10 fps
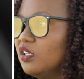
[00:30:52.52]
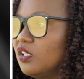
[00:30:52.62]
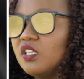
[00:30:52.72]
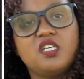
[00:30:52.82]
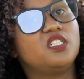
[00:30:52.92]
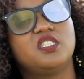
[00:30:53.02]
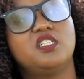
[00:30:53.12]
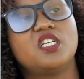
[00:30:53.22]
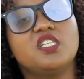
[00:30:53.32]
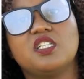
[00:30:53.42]
he
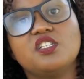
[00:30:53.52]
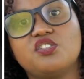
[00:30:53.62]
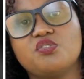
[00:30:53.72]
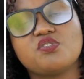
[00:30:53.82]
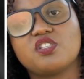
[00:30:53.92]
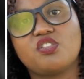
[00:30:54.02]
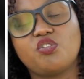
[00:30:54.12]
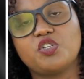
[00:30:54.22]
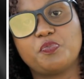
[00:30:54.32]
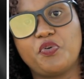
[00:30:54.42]
didn't use the
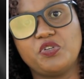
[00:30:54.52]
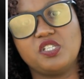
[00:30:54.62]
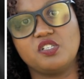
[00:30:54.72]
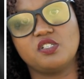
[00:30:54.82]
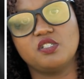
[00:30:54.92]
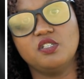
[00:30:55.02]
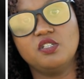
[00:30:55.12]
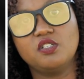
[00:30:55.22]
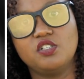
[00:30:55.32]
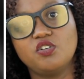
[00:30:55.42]
thought process.
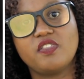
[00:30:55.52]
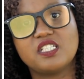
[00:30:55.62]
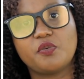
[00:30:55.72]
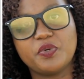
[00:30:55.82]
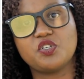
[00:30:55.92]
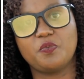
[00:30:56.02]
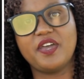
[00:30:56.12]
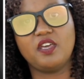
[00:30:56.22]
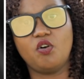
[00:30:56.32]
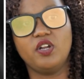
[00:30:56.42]
You know, there's a reason
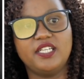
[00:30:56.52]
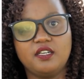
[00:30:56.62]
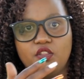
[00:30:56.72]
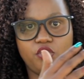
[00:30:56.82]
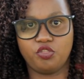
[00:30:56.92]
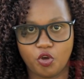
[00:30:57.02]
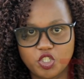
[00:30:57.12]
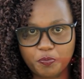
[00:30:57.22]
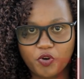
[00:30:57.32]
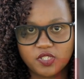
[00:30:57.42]
why they call it
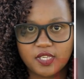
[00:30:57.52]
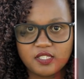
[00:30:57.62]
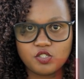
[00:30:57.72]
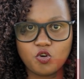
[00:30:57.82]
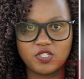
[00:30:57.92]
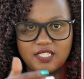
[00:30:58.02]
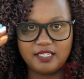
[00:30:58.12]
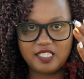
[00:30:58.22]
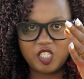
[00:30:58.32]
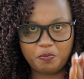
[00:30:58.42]
thought process, not
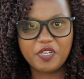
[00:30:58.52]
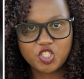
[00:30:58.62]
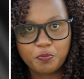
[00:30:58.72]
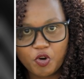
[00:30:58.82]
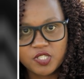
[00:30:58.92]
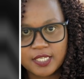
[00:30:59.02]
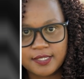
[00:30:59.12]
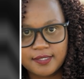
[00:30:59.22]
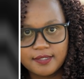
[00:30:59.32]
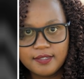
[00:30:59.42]
speech
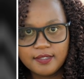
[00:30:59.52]
process.